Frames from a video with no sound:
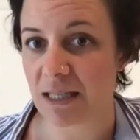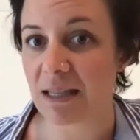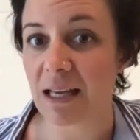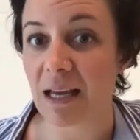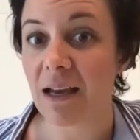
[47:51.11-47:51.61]

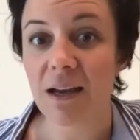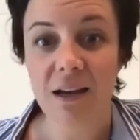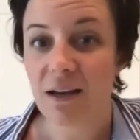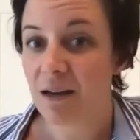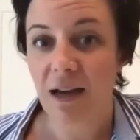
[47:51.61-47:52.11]
And they
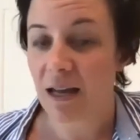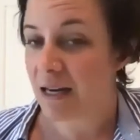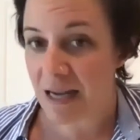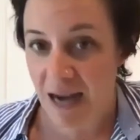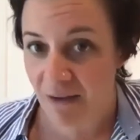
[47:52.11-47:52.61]

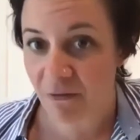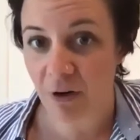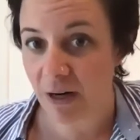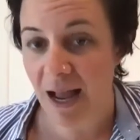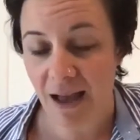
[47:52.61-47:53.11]

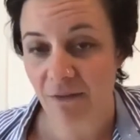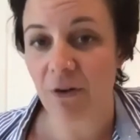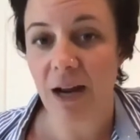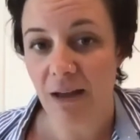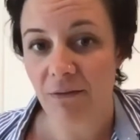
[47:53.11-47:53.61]
never,
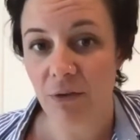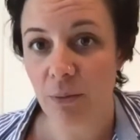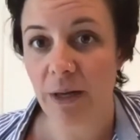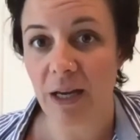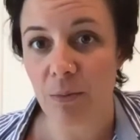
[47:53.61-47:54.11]
ever, ever
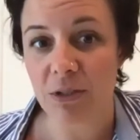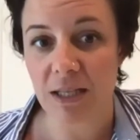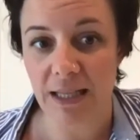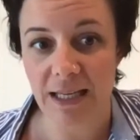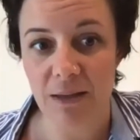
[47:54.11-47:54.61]
were able to
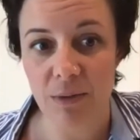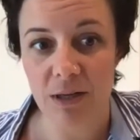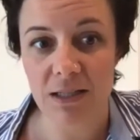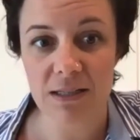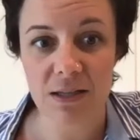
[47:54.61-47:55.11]
link him
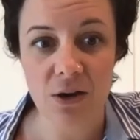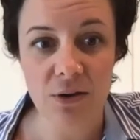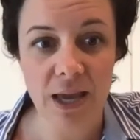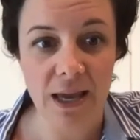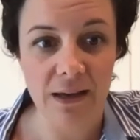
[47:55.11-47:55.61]
onto this. Oh,
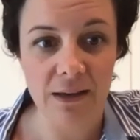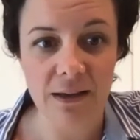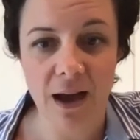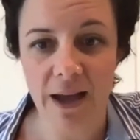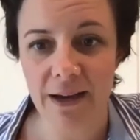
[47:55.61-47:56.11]
yay.
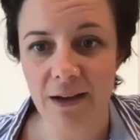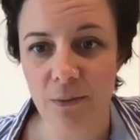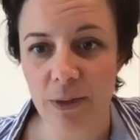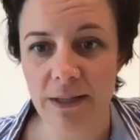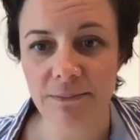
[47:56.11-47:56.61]
Hi,
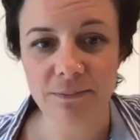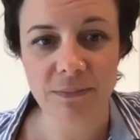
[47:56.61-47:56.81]
Godwin.